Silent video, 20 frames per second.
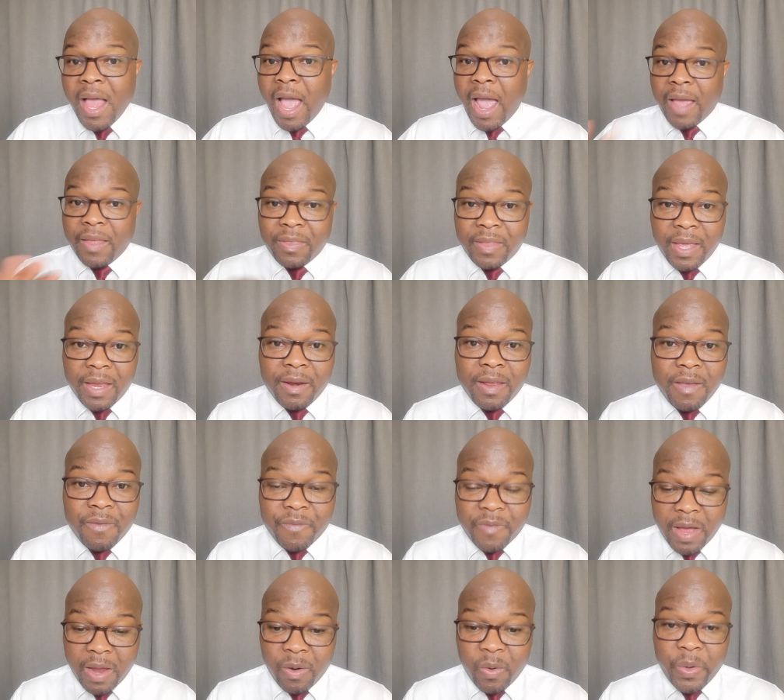I then
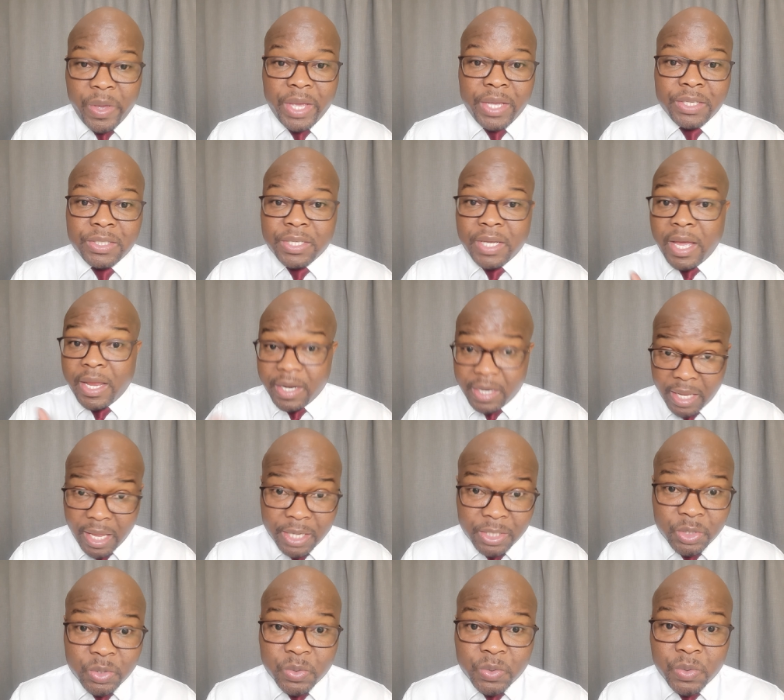evaluate and
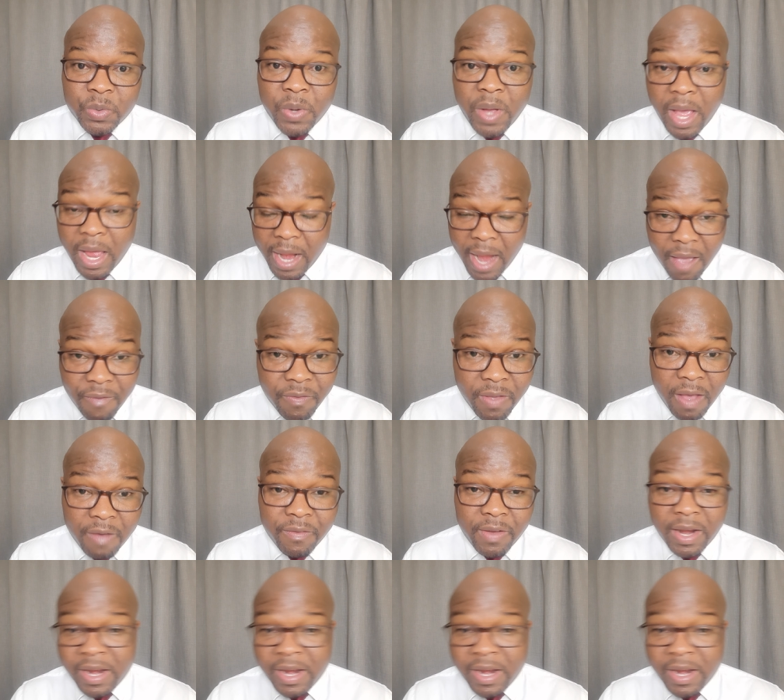get you a life cover.